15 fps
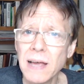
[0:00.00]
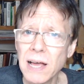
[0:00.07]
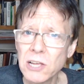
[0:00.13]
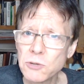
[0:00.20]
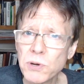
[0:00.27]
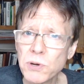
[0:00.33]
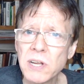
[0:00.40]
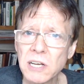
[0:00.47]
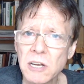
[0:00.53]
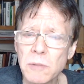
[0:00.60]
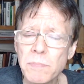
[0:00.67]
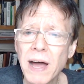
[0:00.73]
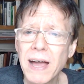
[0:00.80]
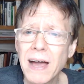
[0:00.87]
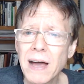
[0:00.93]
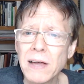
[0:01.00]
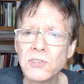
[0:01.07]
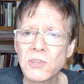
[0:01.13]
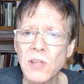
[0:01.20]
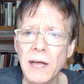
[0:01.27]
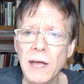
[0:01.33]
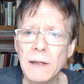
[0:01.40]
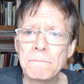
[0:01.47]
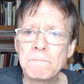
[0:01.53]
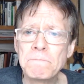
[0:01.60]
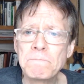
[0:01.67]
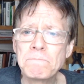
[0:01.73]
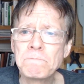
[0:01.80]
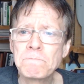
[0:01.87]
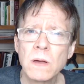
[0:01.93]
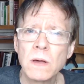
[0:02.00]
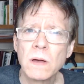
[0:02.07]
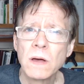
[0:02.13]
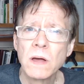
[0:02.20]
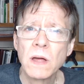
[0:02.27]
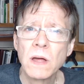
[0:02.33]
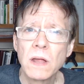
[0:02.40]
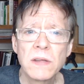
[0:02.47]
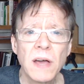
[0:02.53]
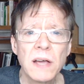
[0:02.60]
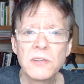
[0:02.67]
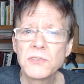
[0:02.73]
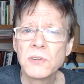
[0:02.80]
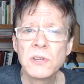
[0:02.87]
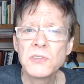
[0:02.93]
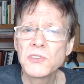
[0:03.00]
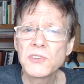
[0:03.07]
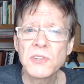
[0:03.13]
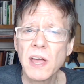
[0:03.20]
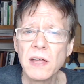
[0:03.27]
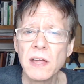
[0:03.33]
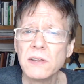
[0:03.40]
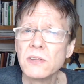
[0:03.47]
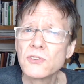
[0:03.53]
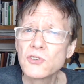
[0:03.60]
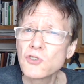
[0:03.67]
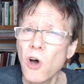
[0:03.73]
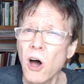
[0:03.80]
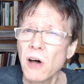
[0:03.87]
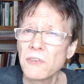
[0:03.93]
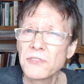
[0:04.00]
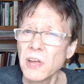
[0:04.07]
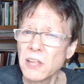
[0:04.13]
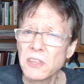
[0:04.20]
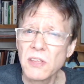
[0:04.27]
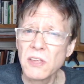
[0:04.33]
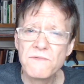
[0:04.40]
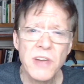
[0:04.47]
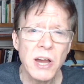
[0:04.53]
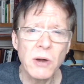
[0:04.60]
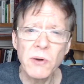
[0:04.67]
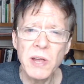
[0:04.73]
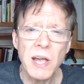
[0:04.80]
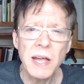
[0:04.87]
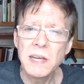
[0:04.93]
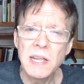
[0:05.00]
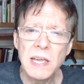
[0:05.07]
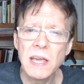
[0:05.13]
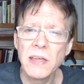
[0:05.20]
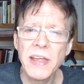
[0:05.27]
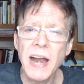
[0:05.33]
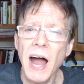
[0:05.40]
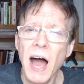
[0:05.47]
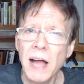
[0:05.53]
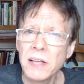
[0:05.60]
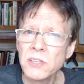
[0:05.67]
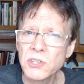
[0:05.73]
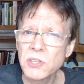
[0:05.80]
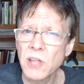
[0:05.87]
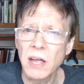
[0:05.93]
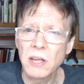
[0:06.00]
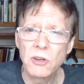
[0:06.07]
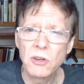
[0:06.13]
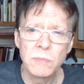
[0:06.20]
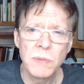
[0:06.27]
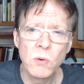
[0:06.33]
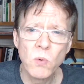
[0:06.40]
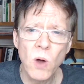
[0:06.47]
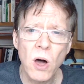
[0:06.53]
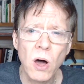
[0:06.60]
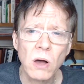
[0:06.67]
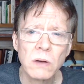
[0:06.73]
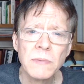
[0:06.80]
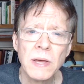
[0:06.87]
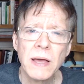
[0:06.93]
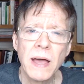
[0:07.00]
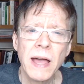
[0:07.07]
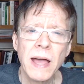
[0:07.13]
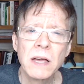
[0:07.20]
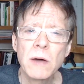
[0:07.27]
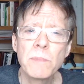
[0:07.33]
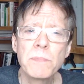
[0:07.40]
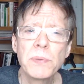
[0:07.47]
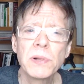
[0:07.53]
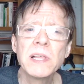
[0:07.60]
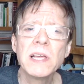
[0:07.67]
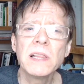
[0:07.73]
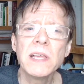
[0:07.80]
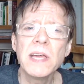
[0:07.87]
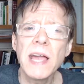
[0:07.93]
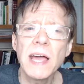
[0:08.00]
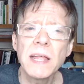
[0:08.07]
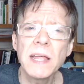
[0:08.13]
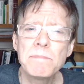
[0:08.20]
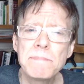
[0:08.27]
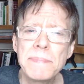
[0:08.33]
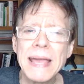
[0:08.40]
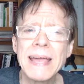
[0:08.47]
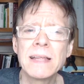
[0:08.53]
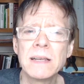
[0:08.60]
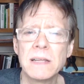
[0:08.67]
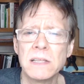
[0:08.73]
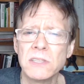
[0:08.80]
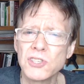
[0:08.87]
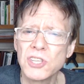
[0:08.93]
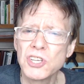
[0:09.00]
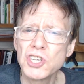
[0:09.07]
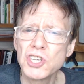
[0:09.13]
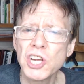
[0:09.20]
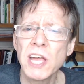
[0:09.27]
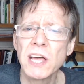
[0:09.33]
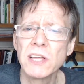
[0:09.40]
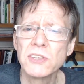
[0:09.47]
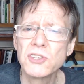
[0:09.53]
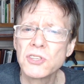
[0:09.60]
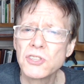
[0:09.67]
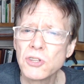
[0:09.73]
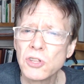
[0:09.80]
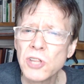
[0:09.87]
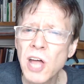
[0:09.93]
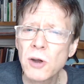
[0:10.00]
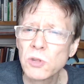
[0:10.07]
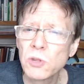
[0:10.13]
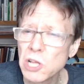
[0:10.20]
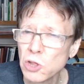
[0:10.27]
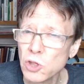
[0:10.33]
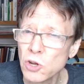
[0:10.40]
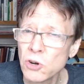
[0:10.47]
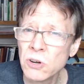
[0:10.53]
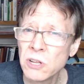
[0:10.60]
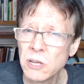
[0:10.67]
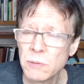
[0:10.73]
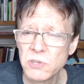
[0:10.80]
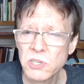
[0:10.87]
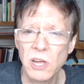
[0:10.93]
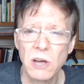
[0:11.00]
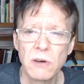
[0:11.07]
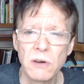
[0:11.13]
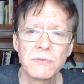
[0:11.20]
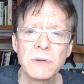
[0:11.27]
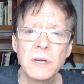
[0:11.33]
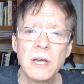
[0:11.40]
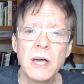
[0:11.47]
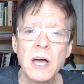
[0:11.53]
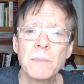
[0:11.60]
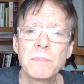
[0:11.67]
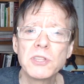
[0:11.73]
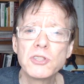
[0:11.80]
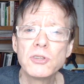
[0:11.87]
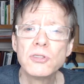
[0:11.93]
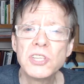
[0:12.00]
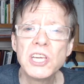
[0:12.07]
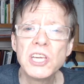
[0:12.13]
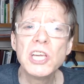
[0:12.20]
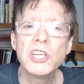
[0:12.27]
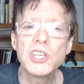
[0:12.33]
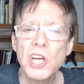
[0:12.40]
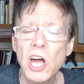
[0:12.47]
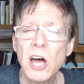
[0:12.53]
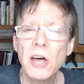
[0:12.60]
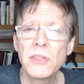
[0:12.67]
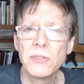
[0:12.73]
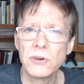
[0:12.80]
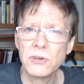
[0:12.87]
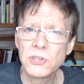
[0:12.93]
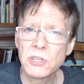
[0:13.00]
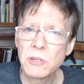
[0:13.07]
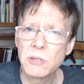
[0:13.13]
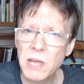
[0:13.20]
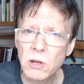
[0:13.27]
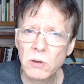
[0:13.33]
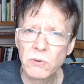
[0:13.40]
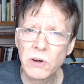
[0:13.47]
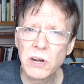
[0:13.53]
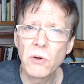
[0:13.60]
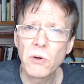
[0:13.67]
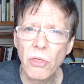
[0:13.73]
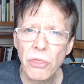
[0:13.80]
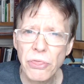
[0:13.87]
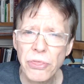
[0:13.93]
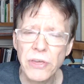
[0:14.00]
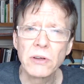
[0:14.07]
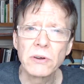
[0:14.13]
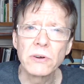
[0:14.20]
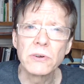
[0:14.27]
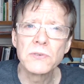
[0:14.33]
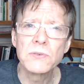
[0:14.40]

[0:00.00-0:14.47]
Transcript: as predicted by Einstein. Tyson instead scoffs at the very idea that Einstein could be wrong and completely abandons the chance to not only learn himself, but to teach others to be critical thinkers.